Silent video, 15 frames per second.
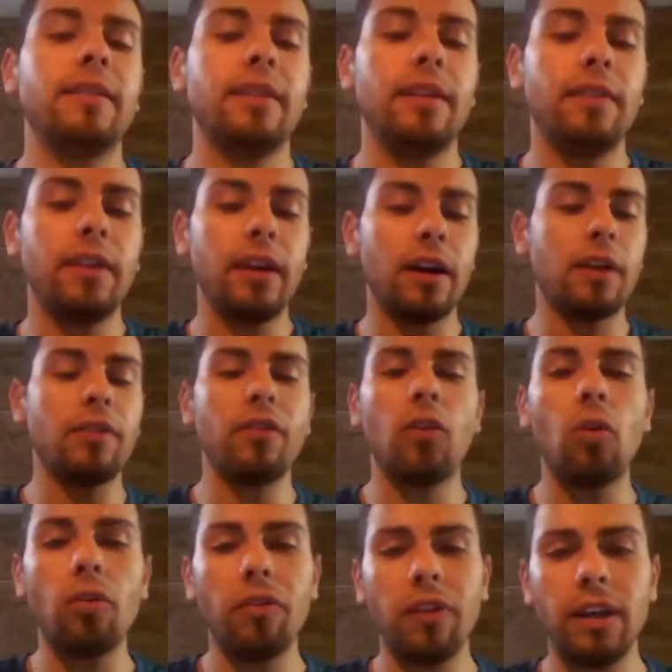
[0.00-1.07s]
and they are
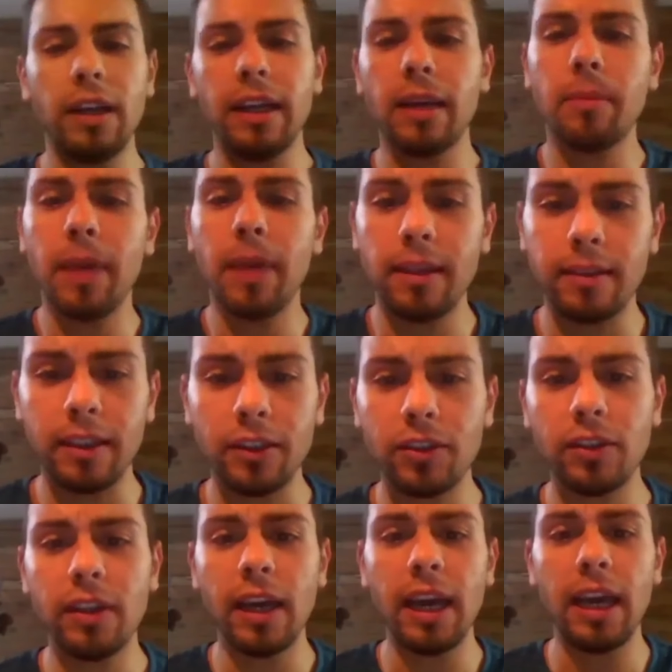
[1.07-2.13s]
all feeling amazing.
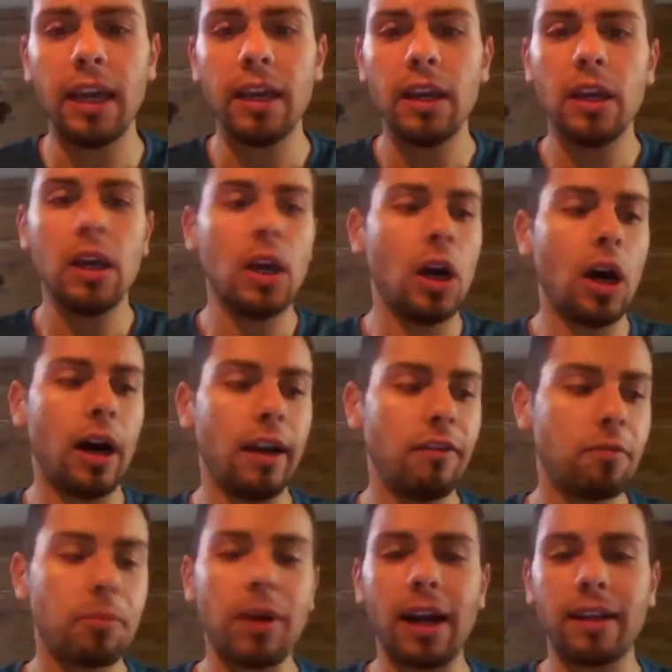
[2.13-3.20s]
Today
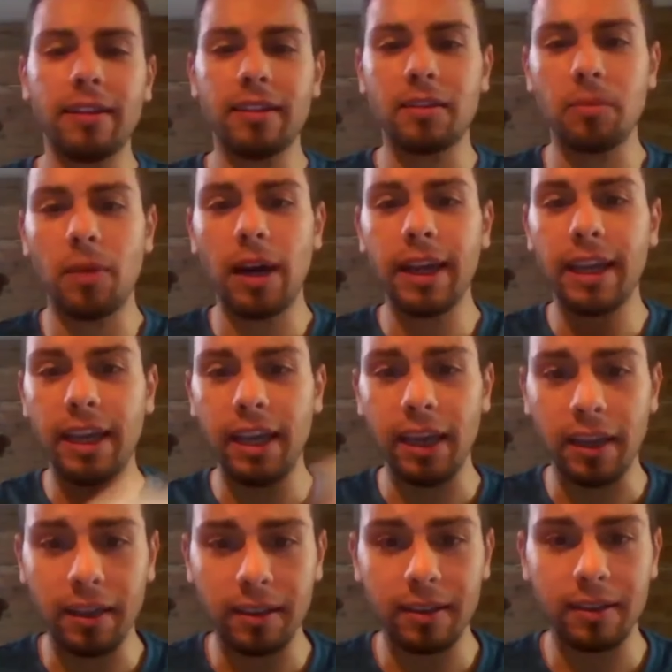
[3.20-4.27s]
I've practiced my
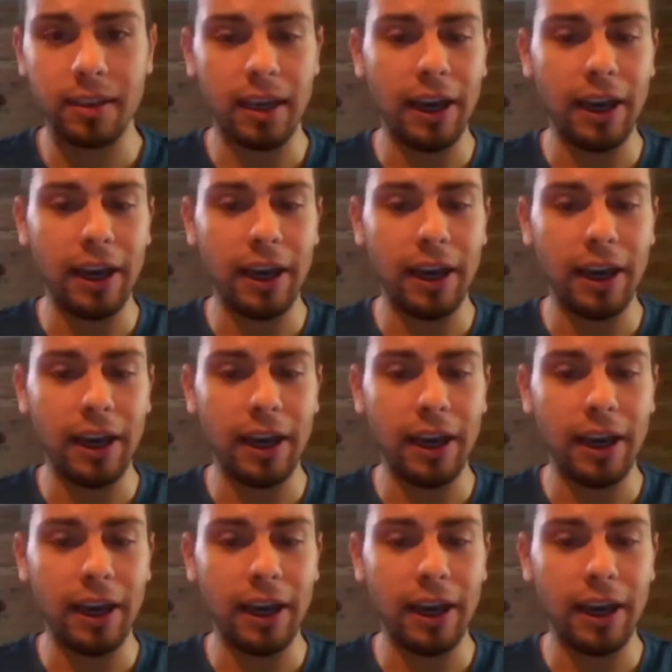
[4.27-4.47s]
kicks.